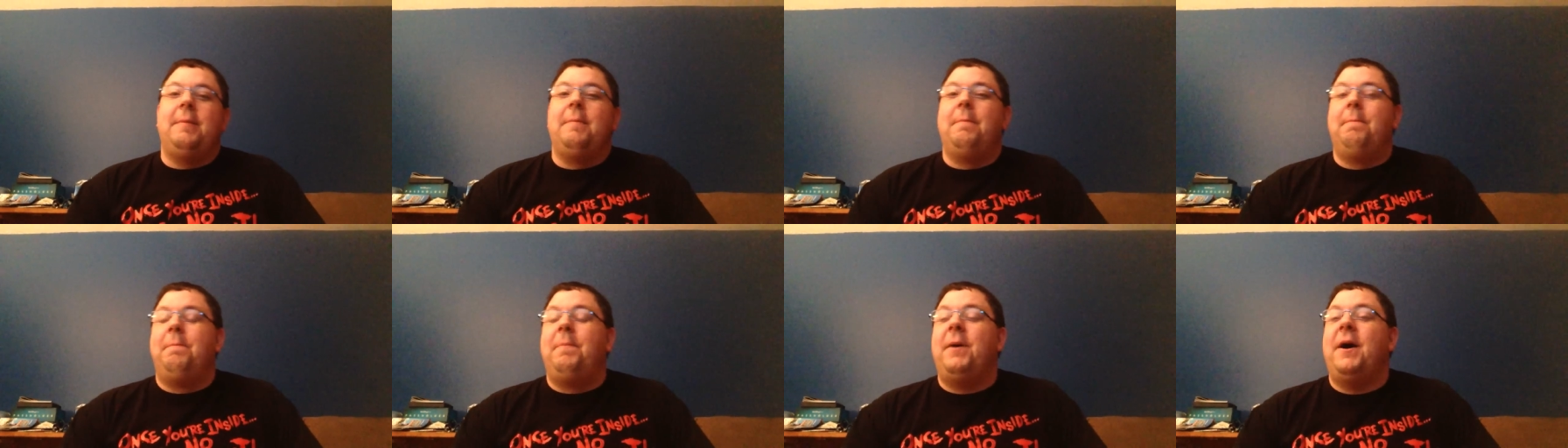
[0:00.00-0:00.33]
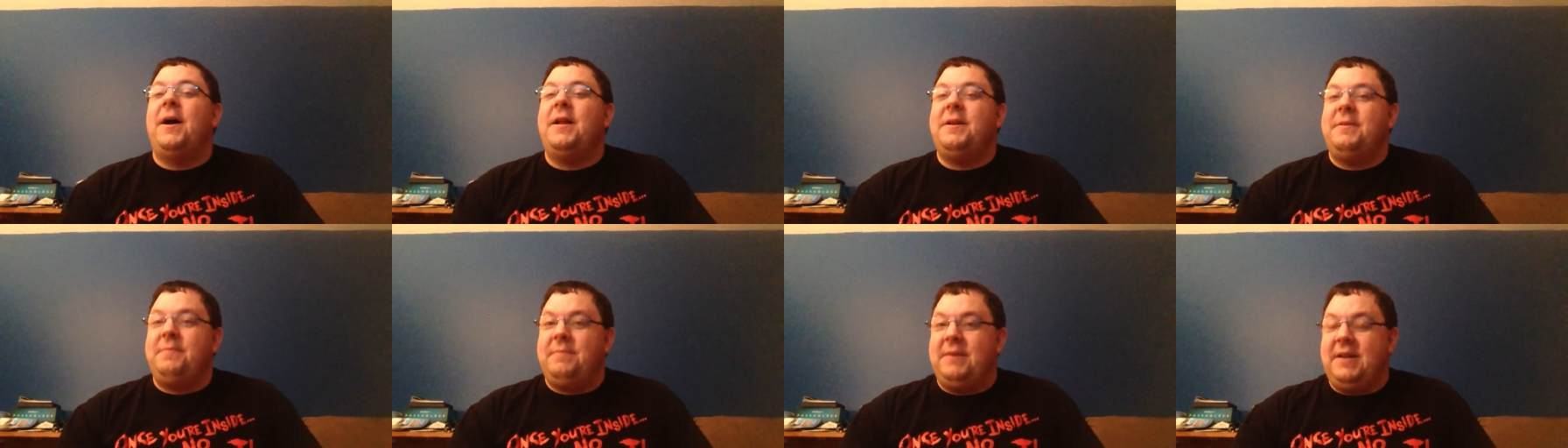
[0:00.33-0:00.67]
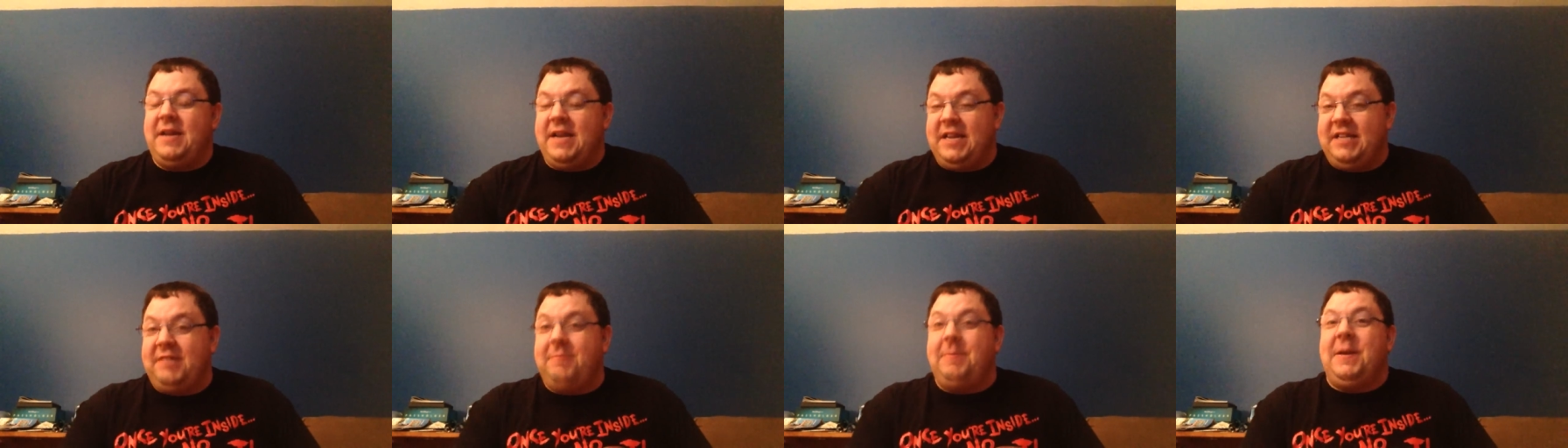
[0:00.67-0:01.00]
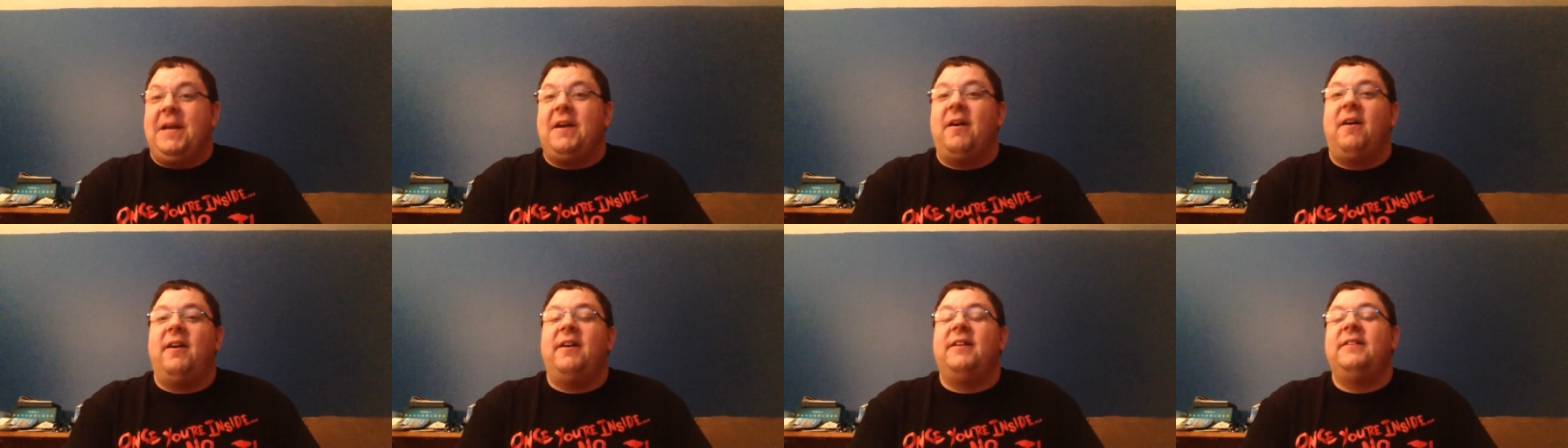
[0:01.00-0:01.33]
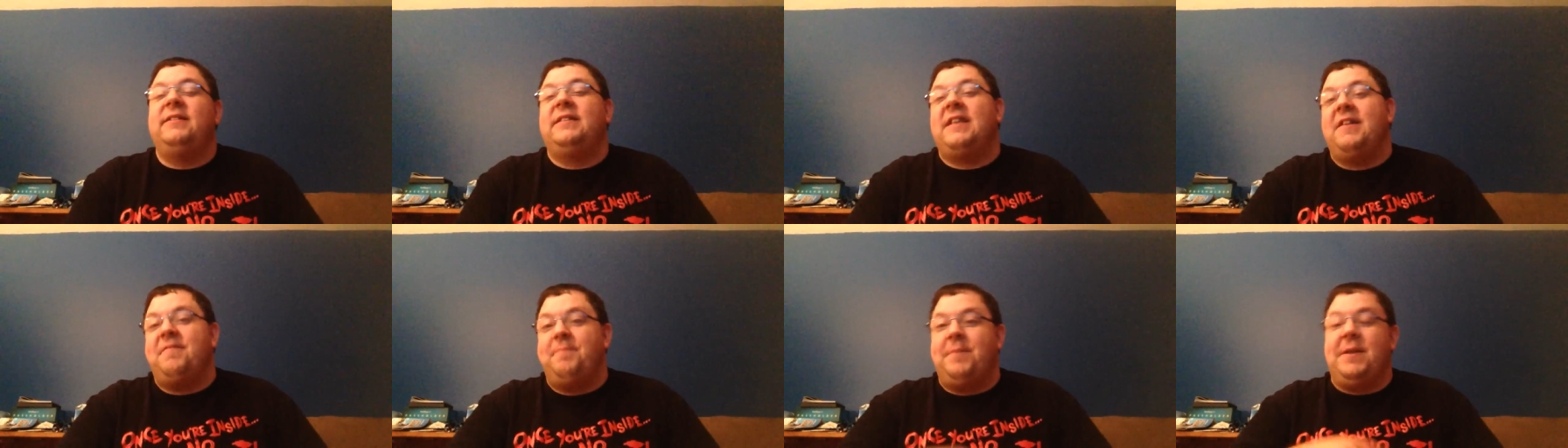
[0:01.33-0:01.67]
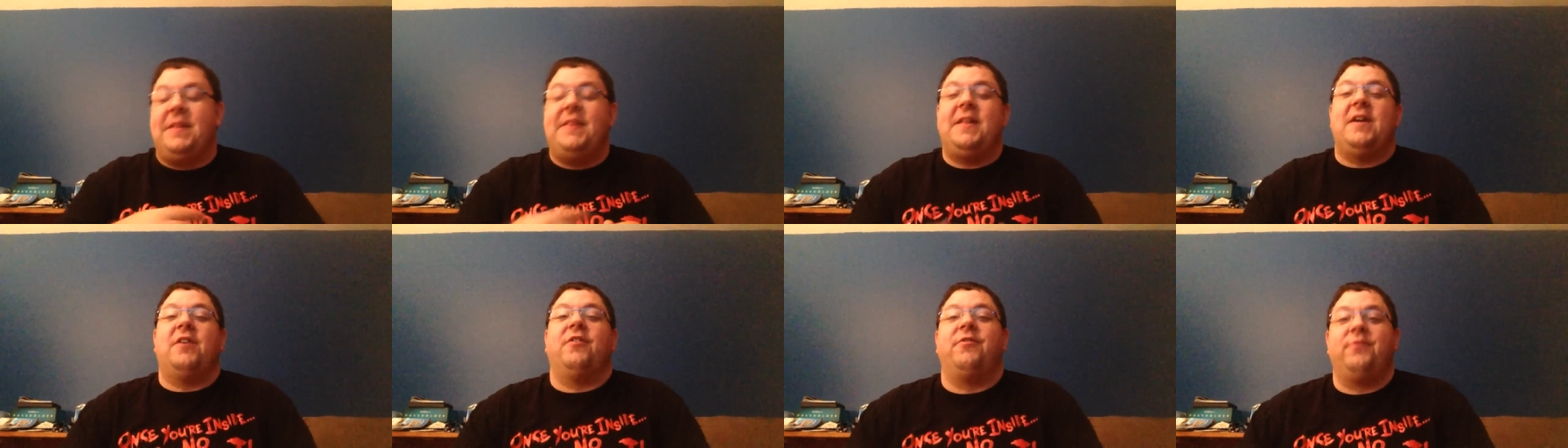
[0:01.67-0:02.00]
but it's because they've
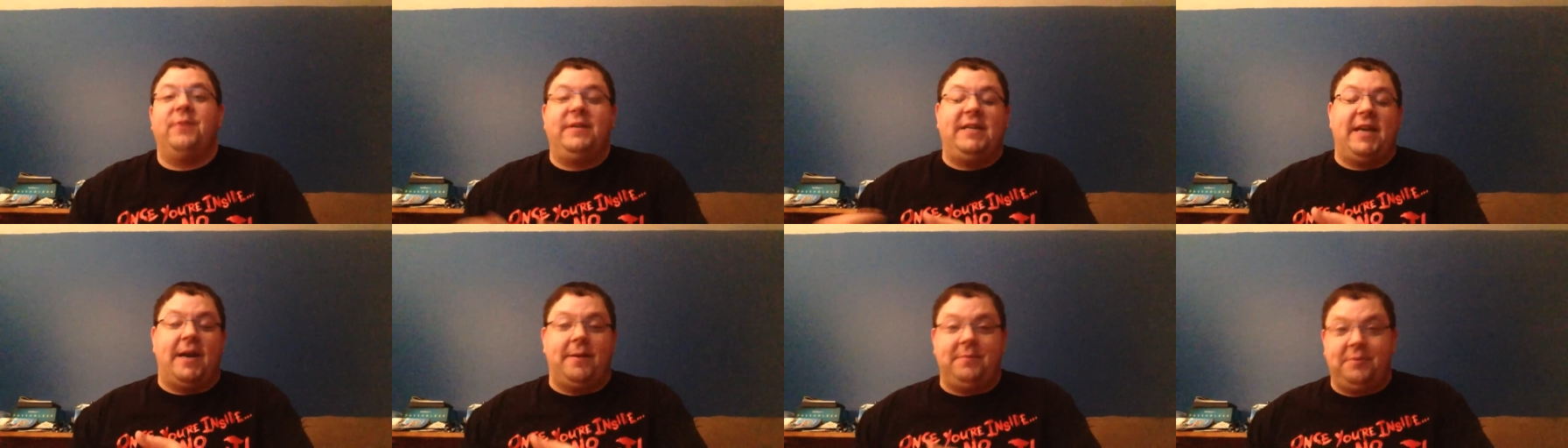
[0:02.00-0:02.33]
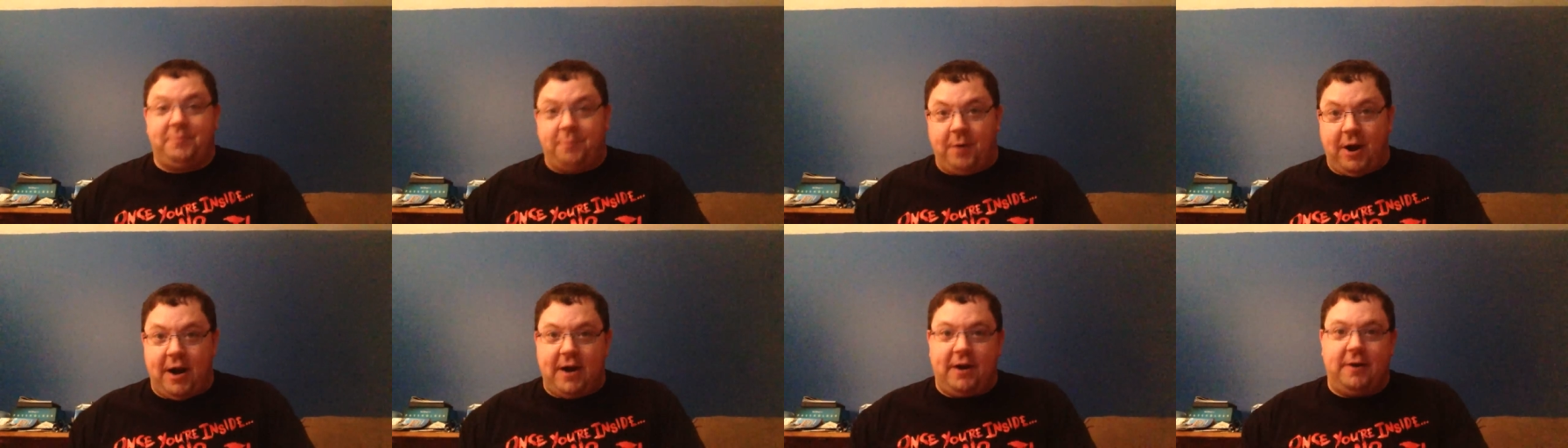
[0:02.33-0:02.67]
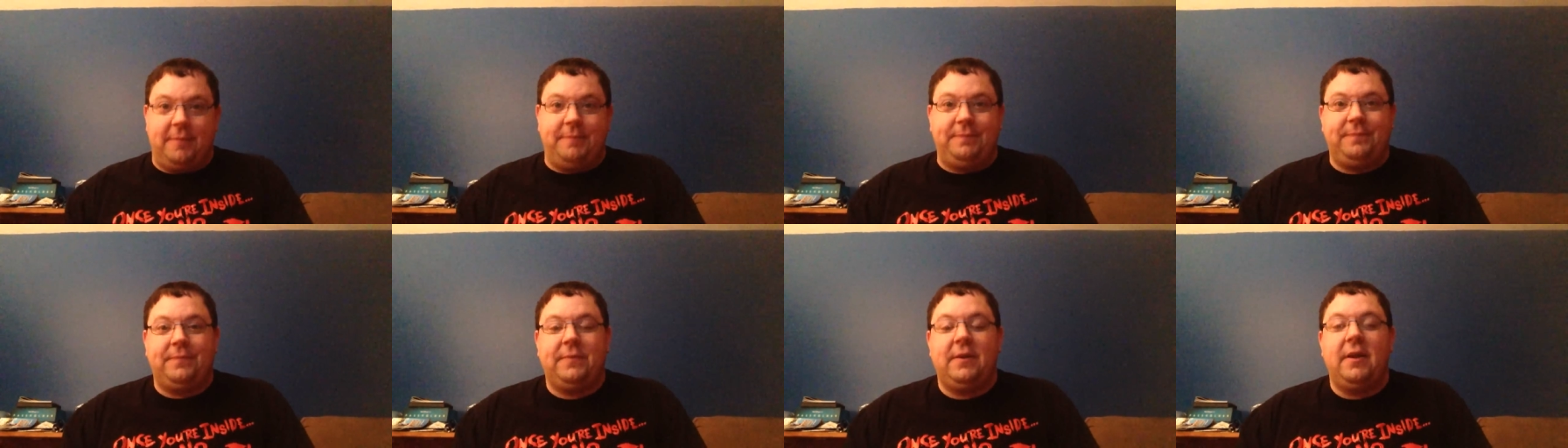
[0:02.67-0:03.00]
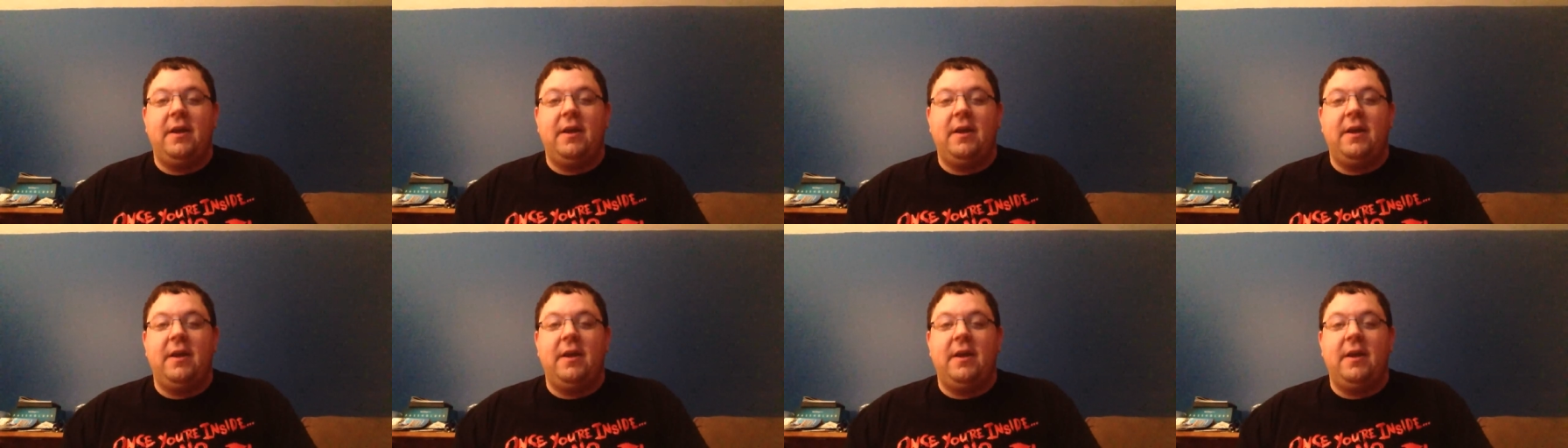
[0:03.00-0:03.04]
been there three times prior.